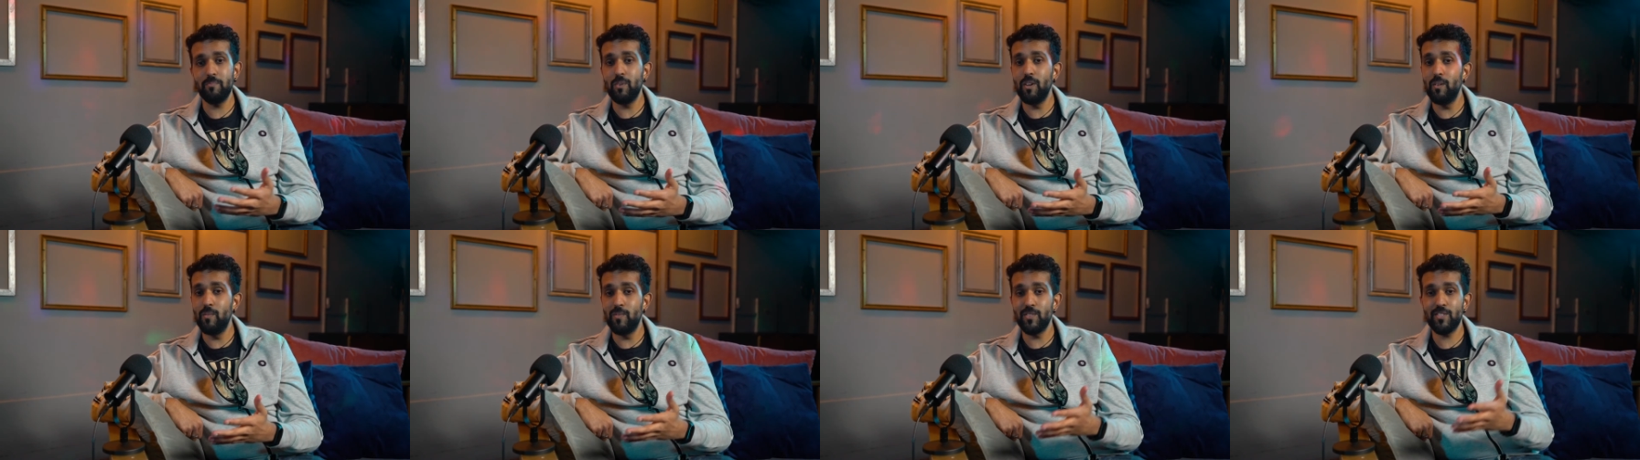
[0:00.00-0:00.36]

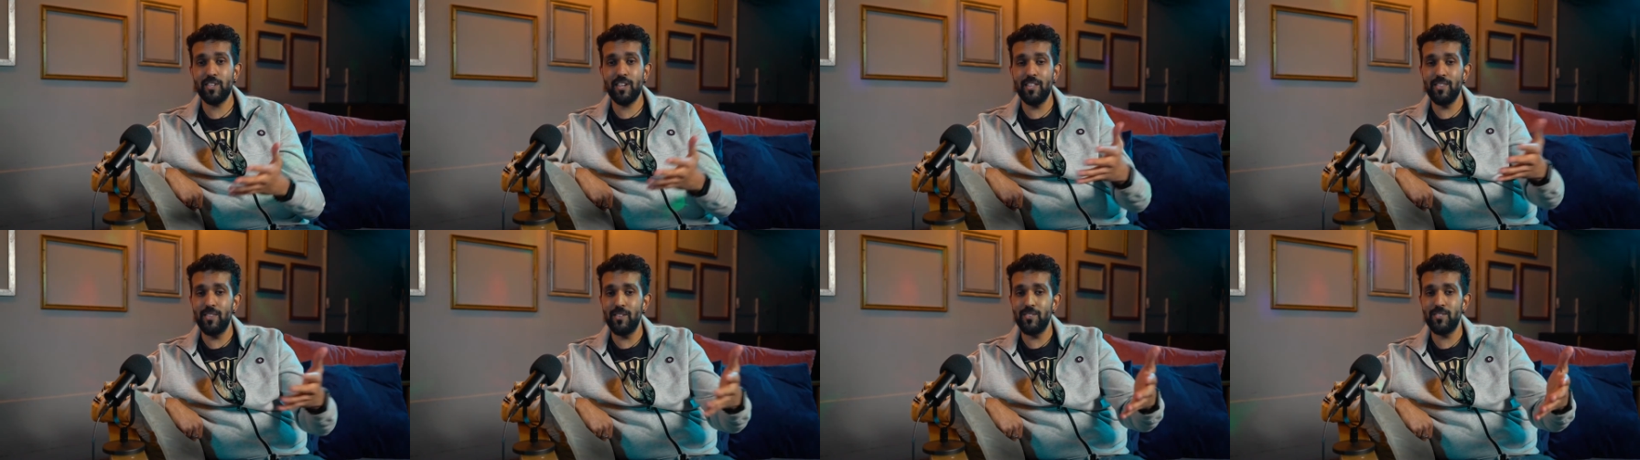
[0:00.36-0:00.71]
whoever's
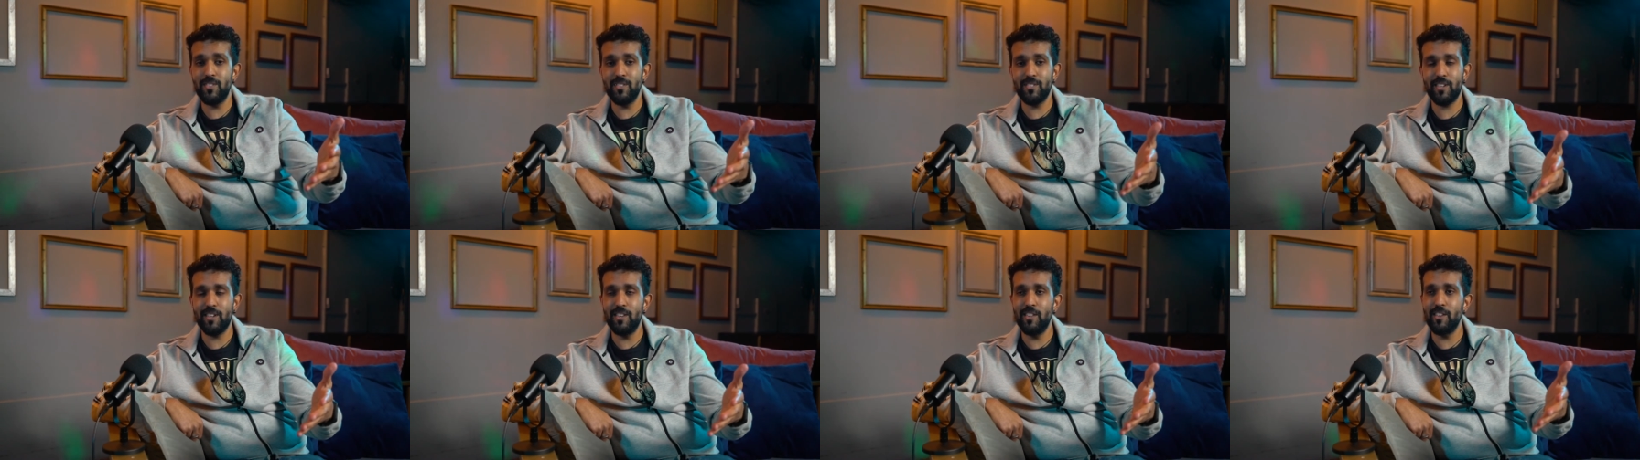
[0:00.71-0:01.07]
kid this
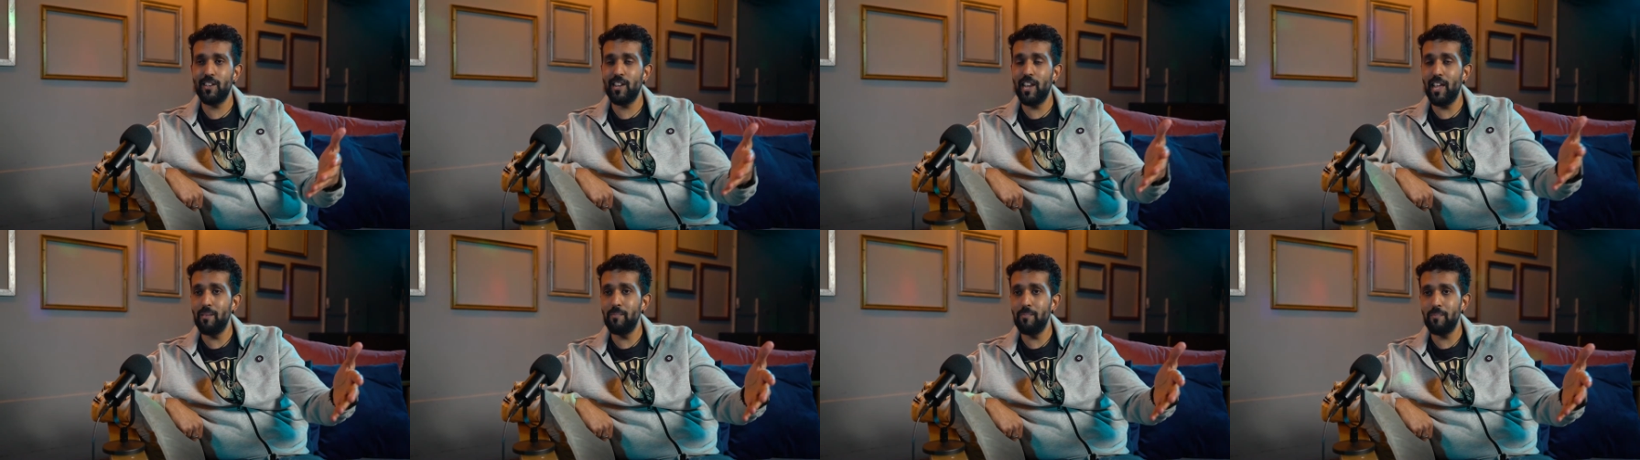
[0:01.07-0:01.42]
is, can you
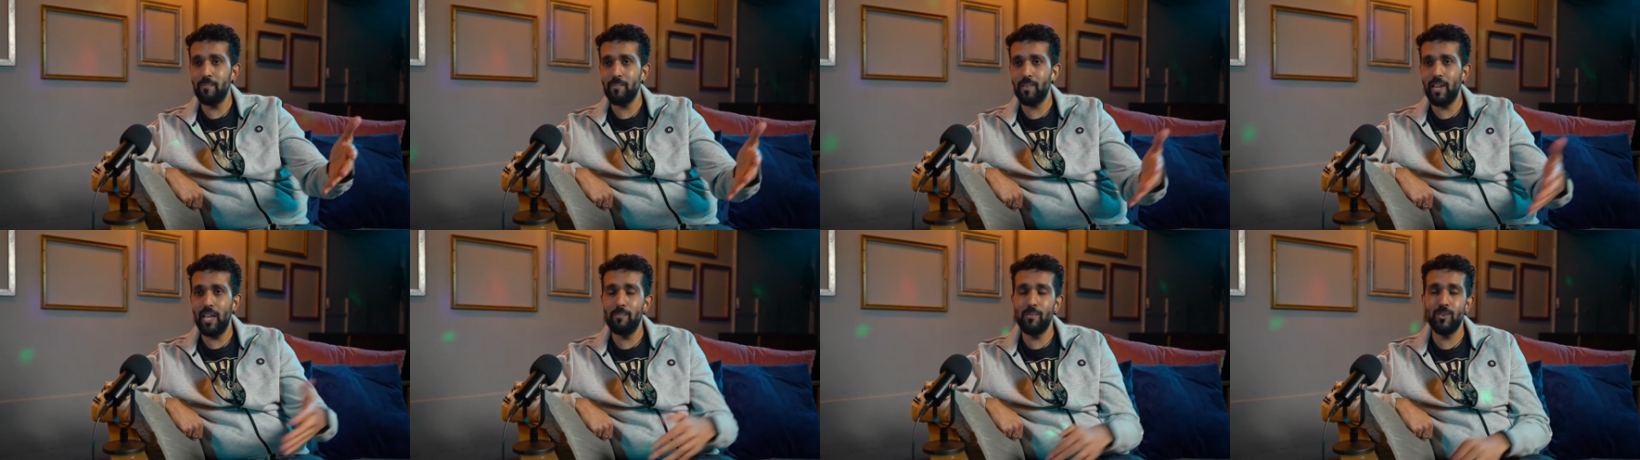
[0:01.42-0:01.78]
claim
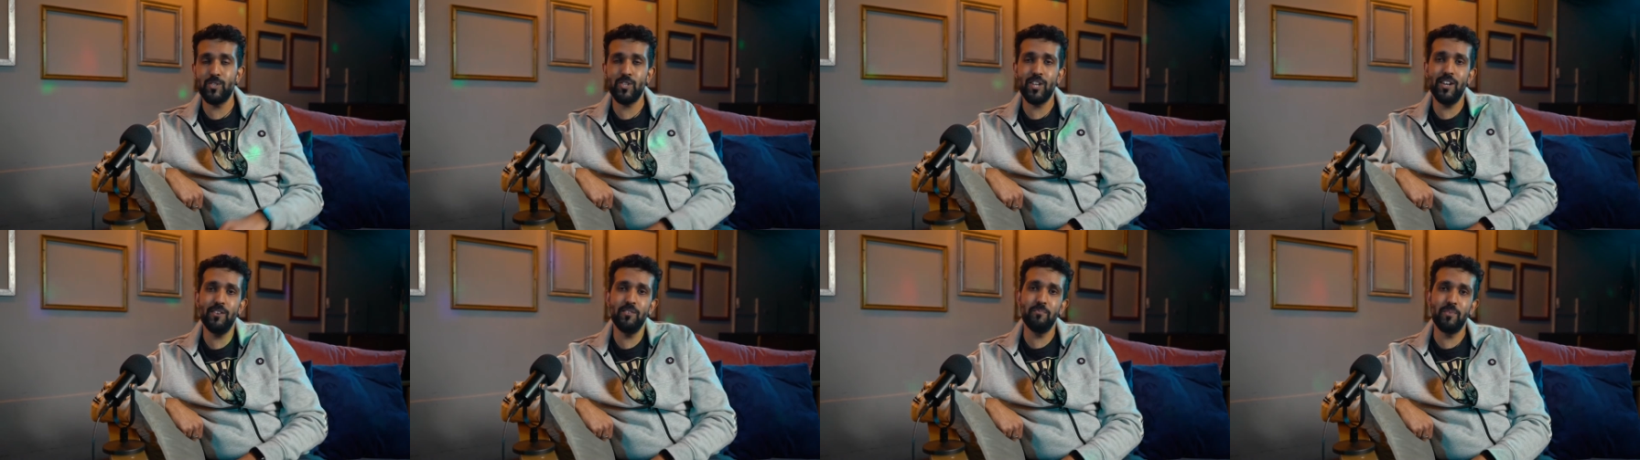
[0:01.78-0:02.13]
claim your
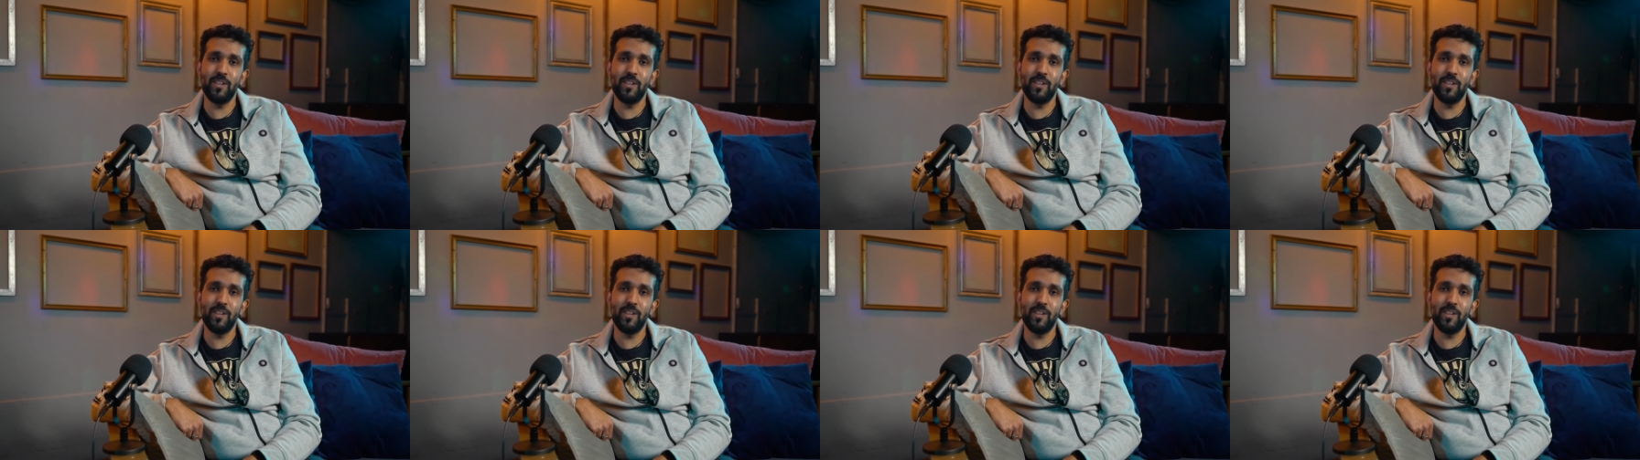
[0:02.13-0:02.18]
child,